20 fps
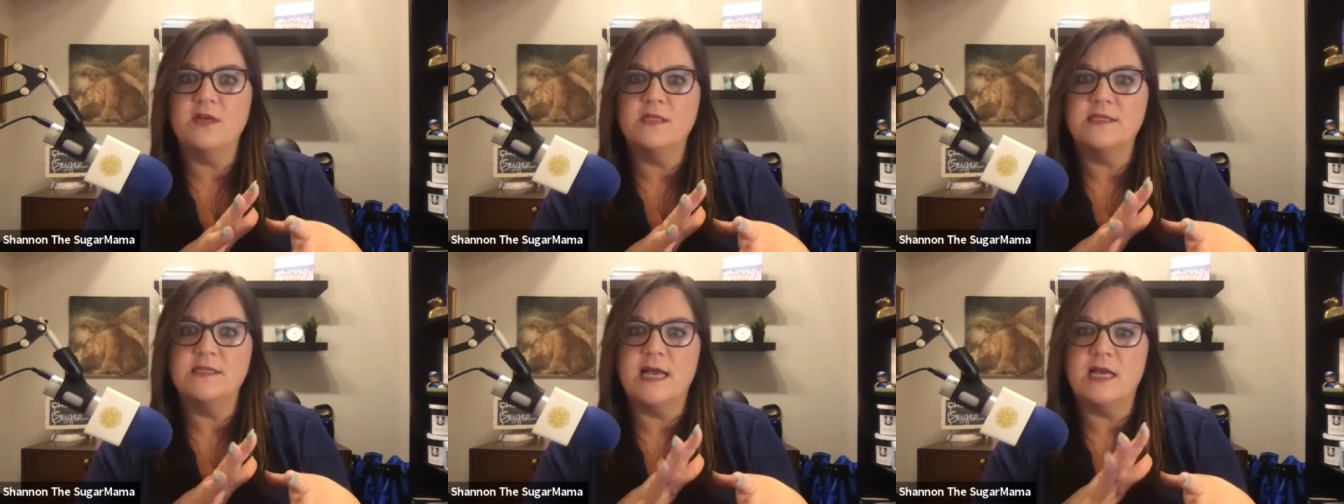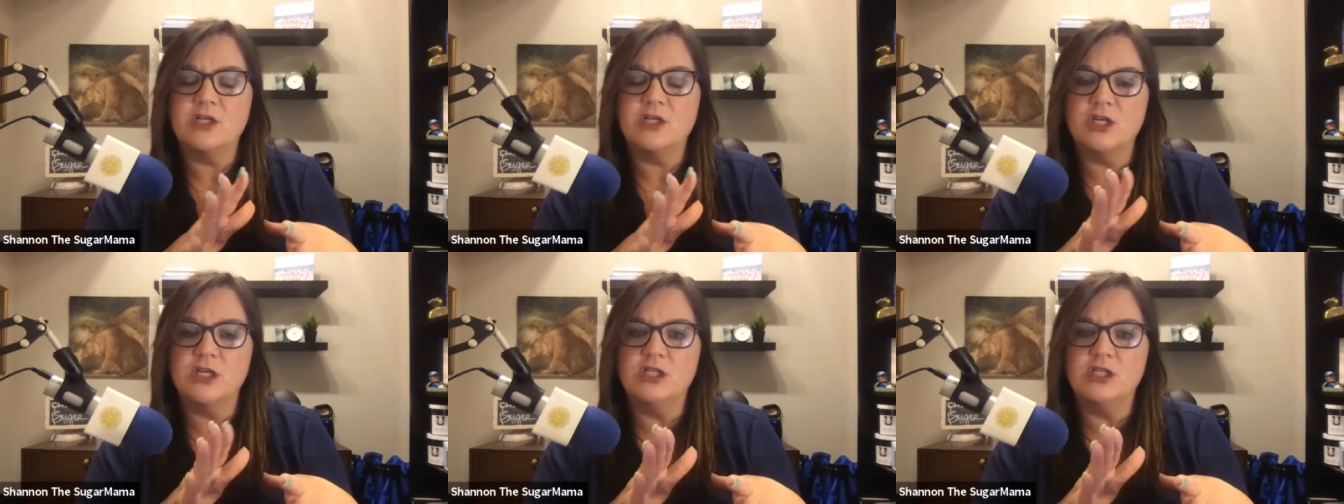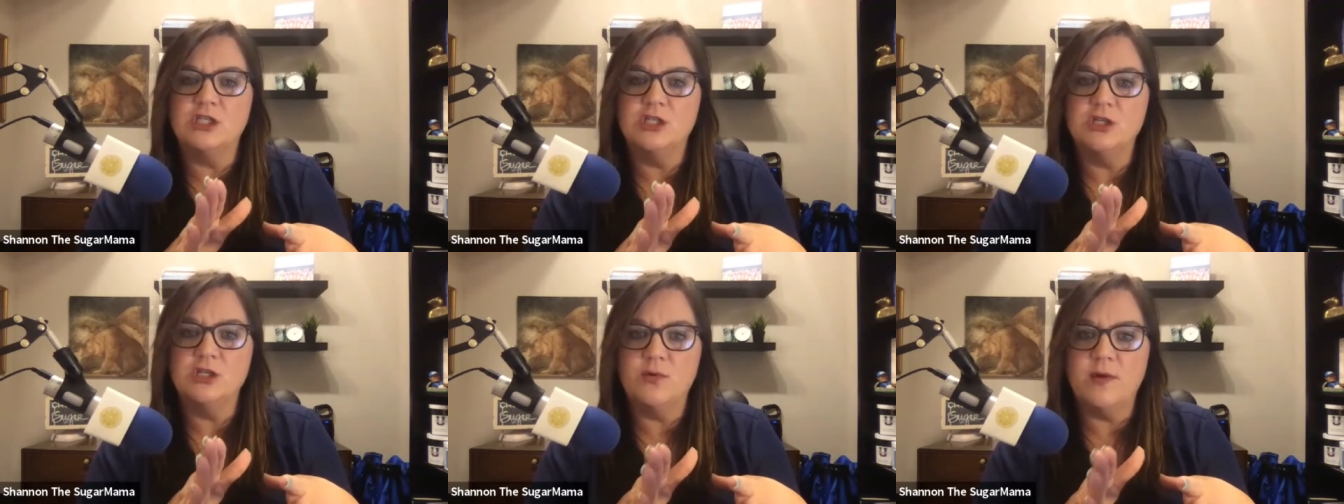is actually
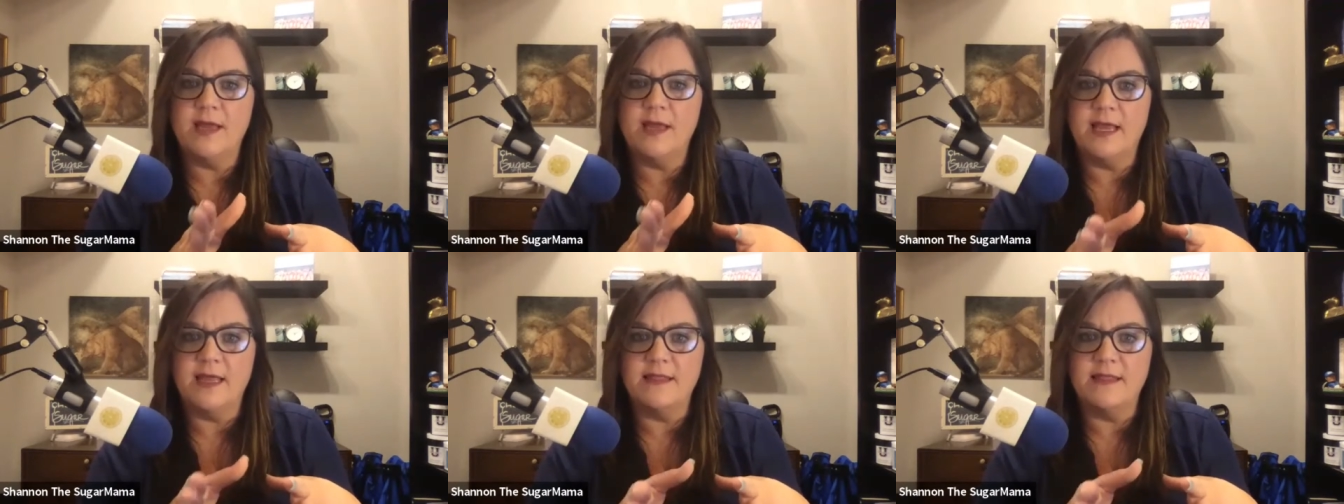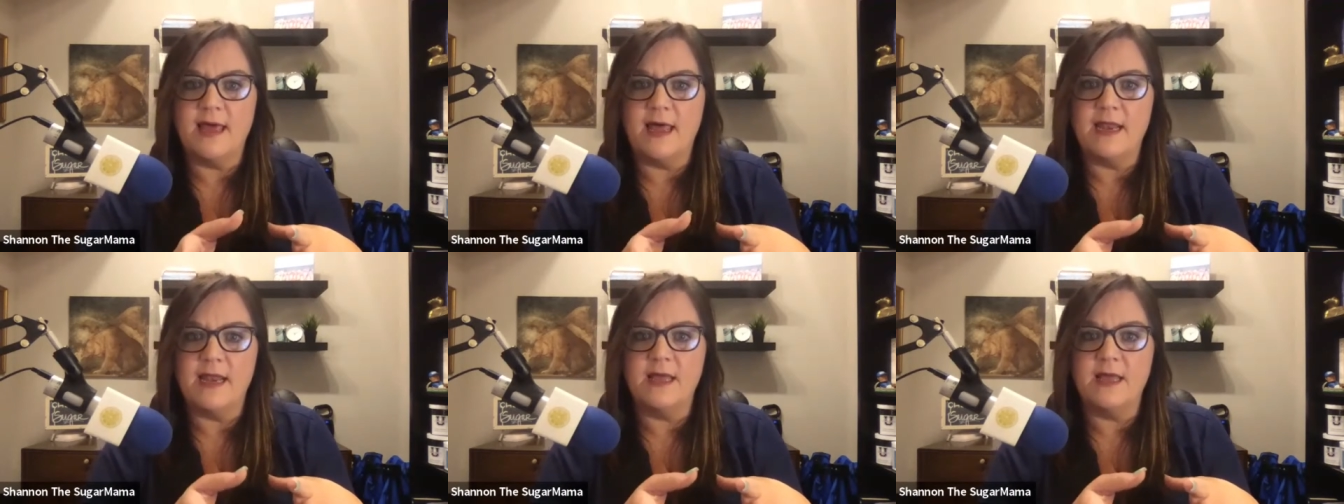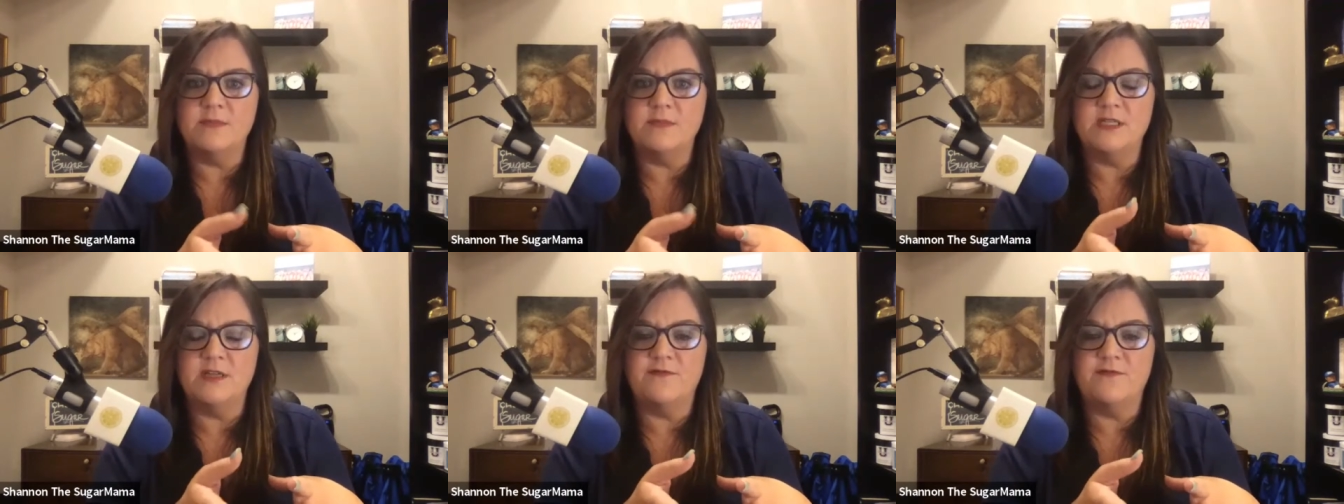doing in that
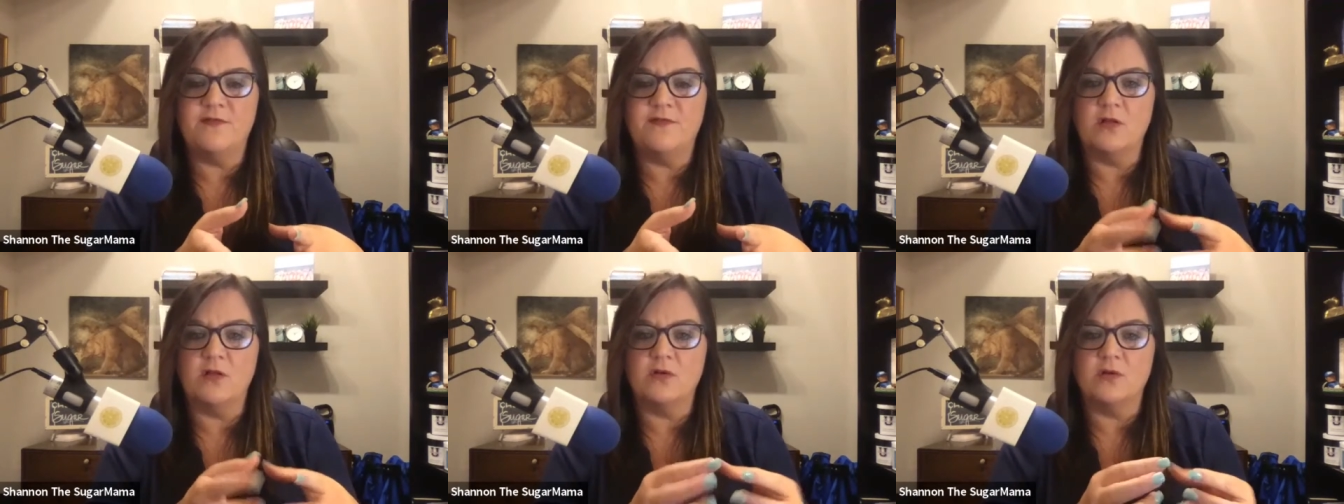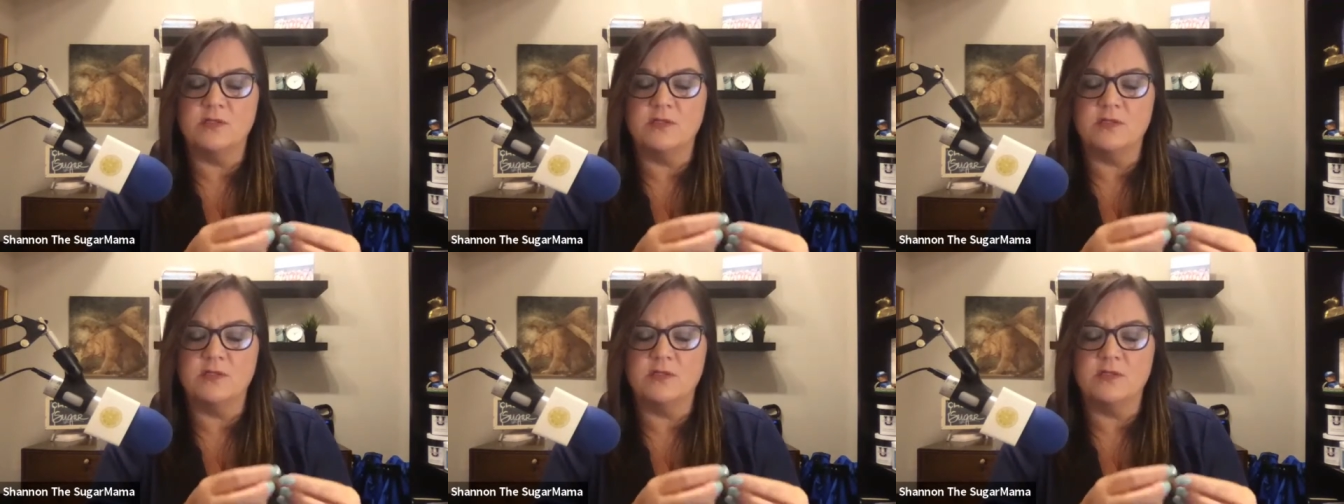empty follicle?